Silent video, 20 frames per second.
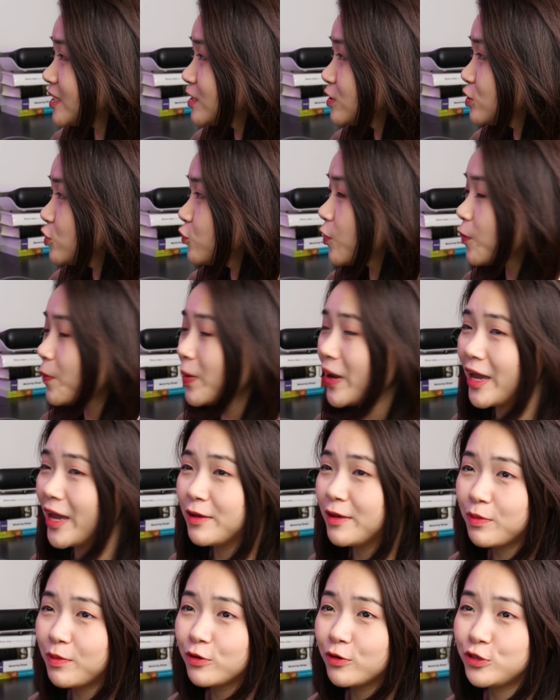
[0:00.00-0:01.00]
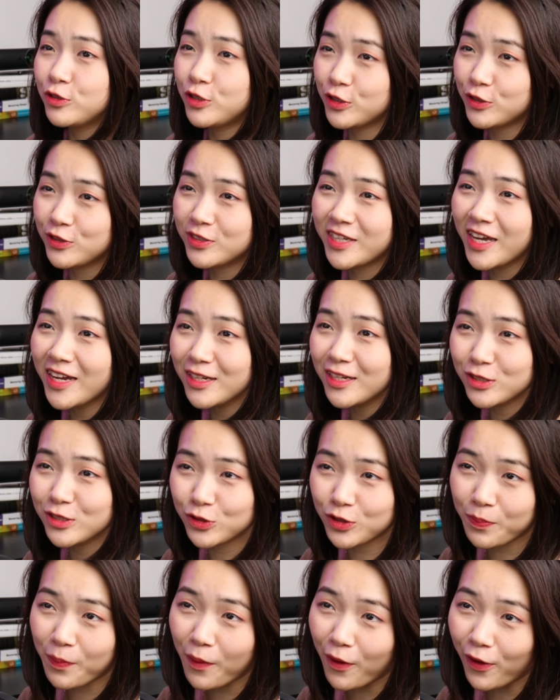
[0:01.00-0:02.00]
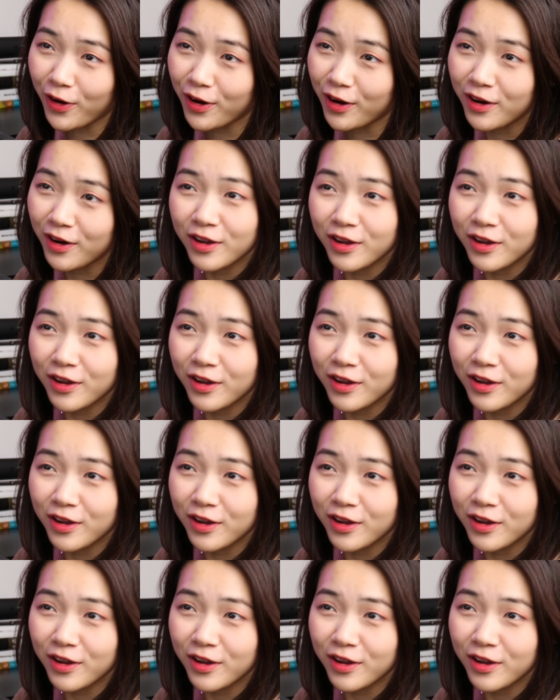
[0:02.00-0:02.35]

you will be able to get into the bar.